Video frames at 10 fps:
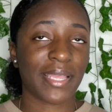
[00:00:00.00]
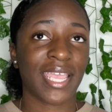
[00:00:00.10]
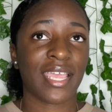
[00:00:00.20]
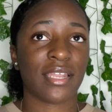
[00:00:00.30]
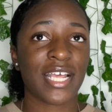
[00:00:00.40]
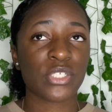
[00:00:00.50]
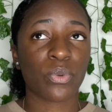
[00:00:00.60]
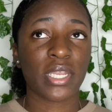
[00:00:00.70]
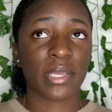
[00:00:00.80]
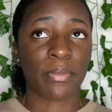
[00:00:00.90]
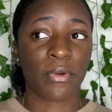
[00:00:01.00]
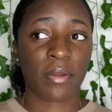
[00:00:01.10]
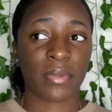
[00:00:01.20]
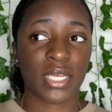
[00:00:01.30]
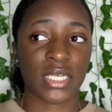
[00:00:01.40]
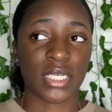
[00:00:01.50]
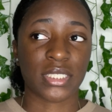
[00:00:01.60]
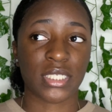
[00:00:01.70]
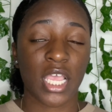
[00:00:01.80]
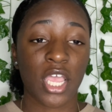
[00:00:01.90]
And that's really important,
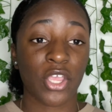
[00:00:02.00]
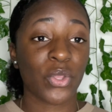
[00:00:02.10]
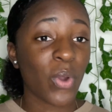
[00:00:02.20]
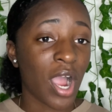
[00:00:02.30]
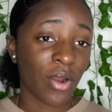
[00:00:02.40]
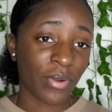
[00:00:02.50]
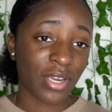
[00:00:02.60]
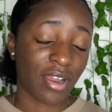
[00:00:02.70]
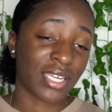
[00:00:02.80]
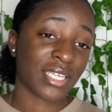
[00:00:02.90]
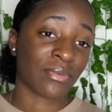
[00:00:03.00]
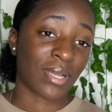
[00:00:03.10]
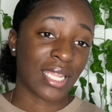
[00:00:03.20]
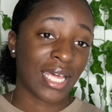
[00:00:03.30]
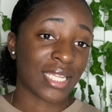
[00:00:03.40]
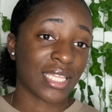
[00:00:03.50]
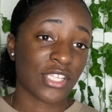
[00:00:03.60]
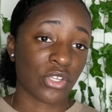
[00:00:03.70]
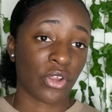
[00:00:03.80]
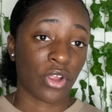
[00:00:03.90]
because you already are dealing with a lot of things
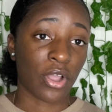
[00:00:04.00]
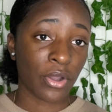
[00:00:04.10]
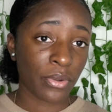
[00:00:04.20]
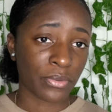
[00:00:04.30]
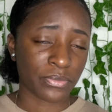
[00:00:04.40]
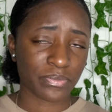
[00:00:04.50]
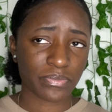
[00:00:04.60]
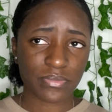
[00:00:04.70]
on your own.